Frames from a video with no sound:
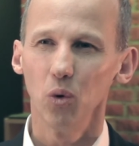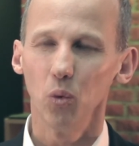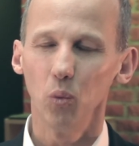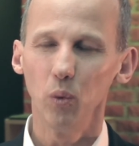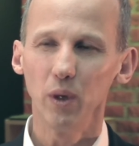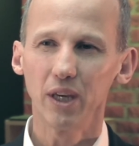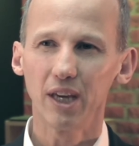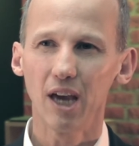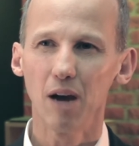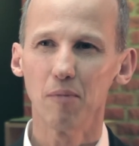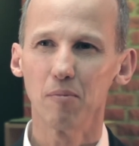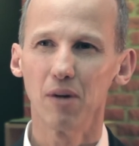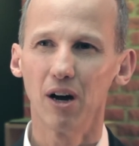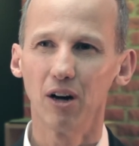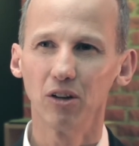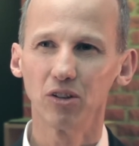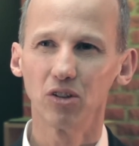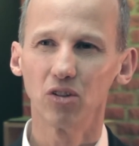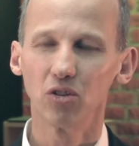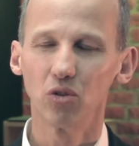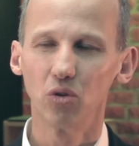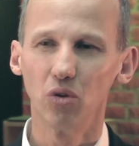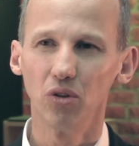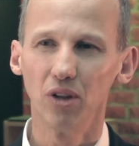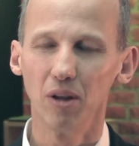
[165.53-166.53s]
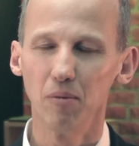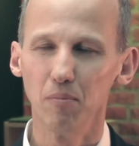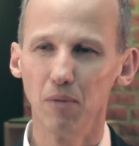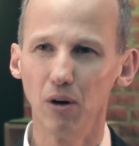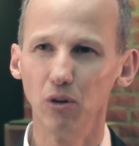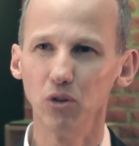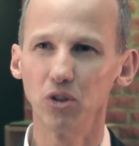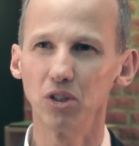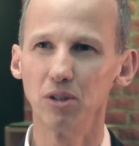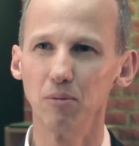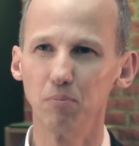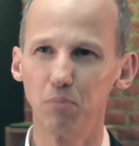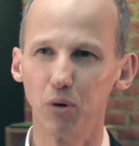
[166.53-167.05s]
we come out to the
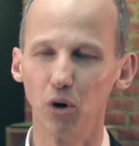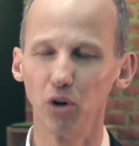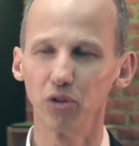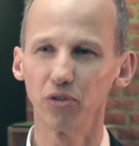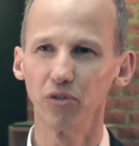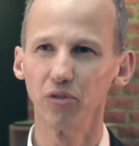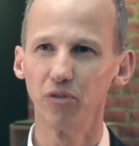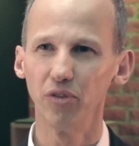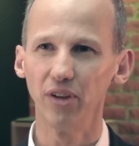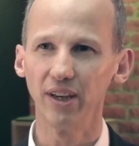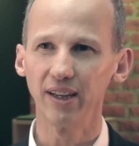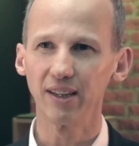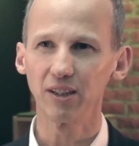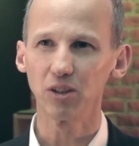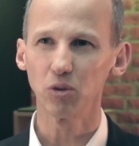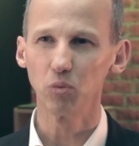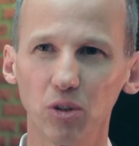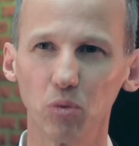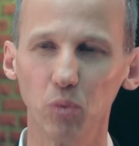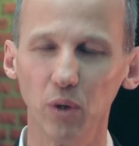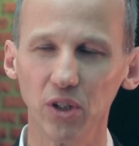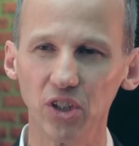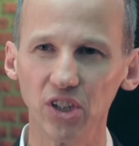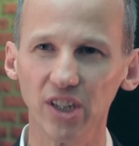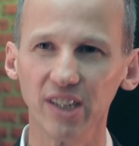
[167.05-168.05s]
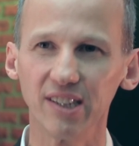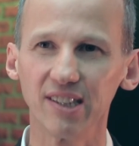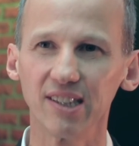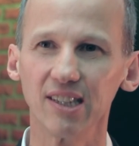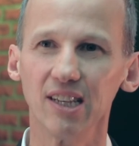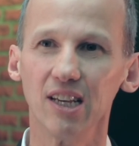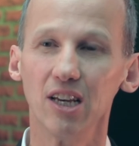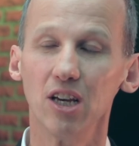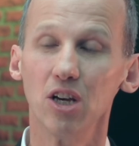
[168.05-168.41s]
most important things, which is,